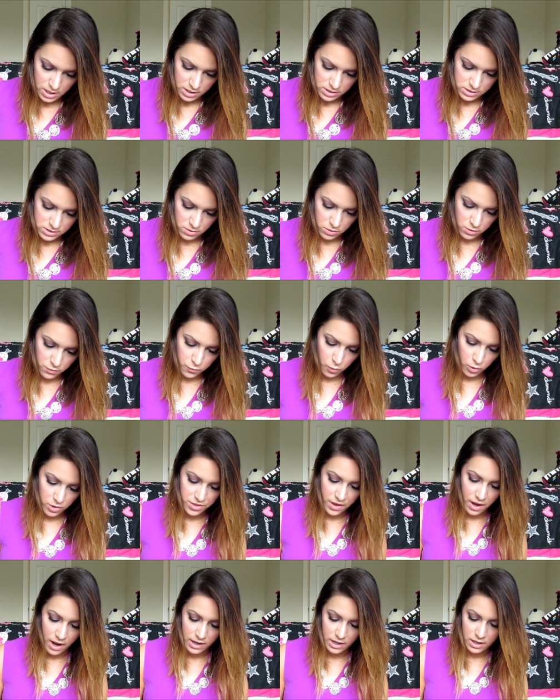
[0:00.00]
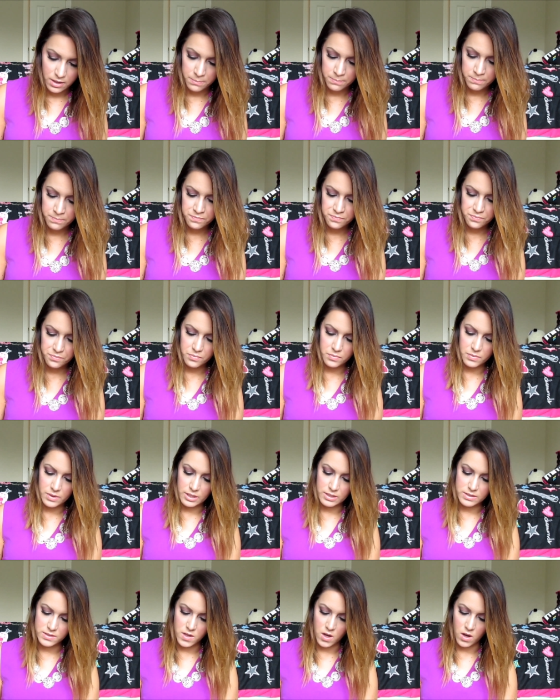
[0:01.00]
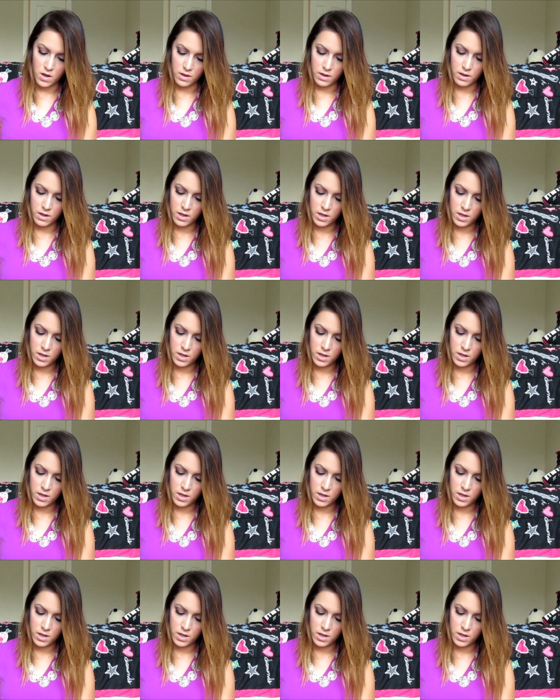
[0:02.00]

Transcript: So the fourth item is called